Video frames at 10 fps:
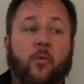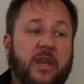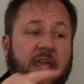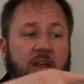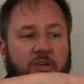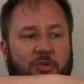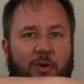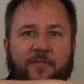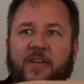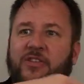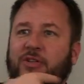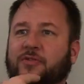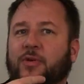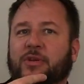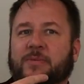When he hears the word feast,
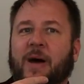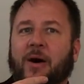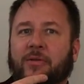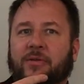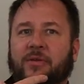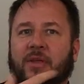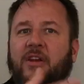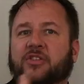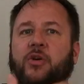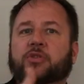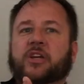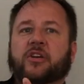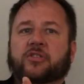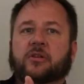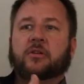there's food in his mouth, an
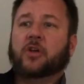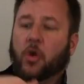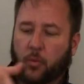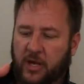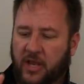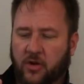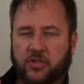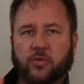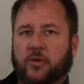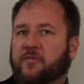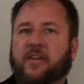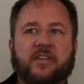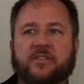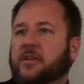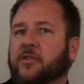association. When he hears the word
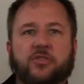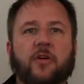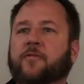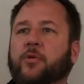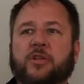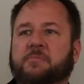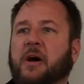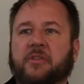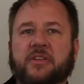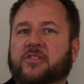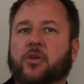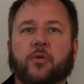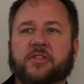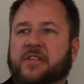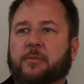feast, there's no food in his mouth. It doesn't
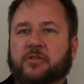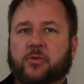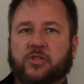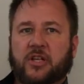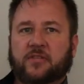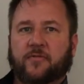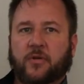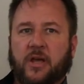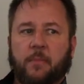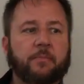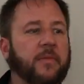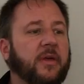hold the same association for him.